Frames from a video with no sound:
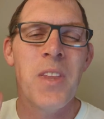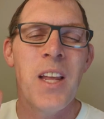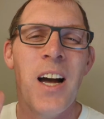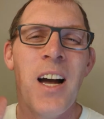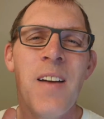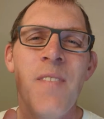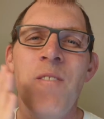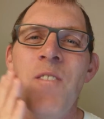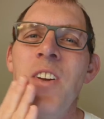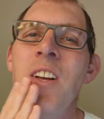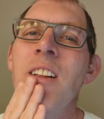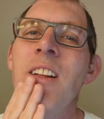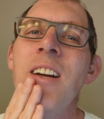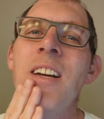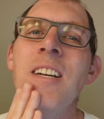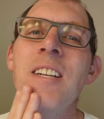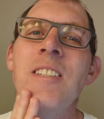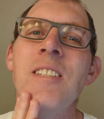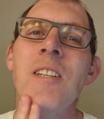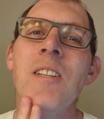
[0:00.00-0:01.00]
I feel
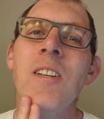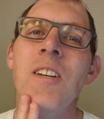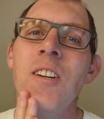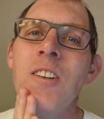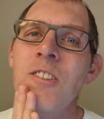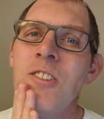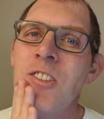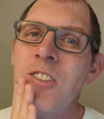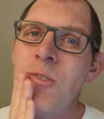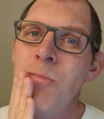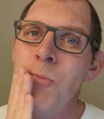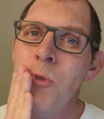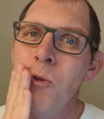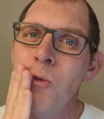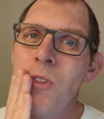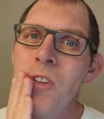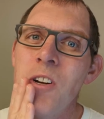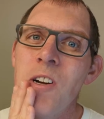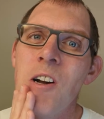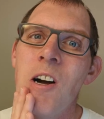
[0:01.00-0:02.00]
like it's a little
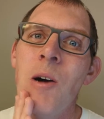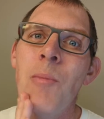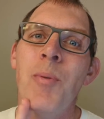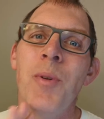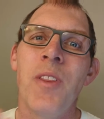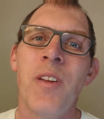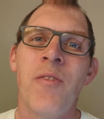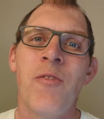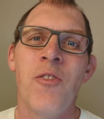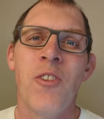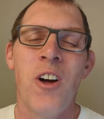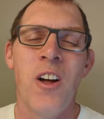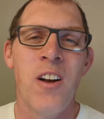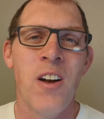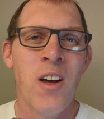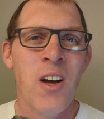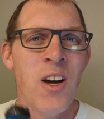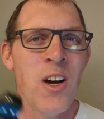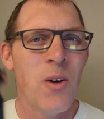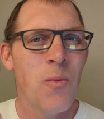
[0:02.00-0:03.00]
smoother up in the
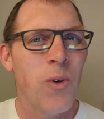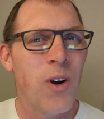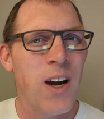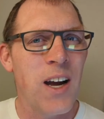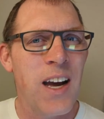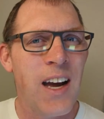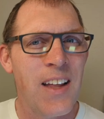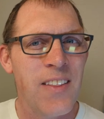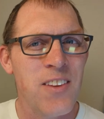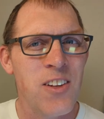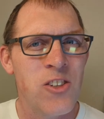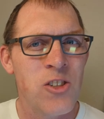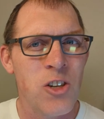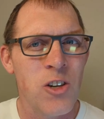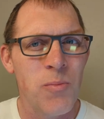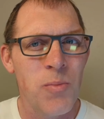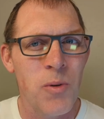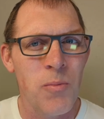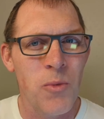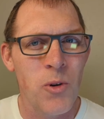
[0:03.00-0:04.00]
front where I had the
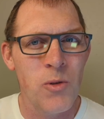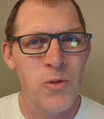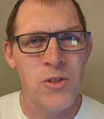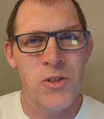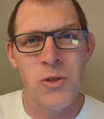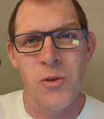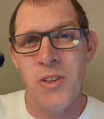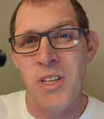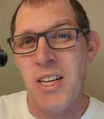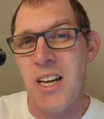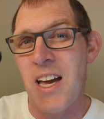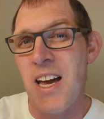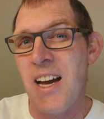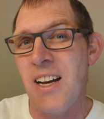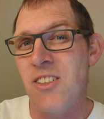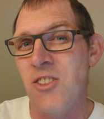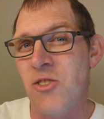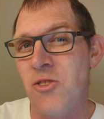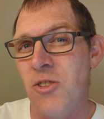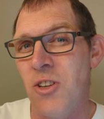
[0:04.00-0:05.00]
turbo mode, so the
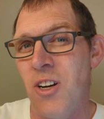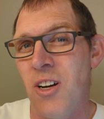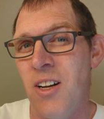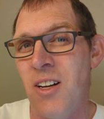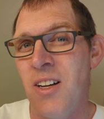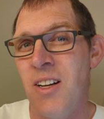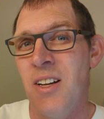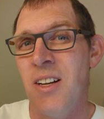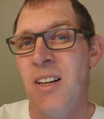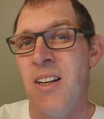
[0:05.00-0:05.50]
extra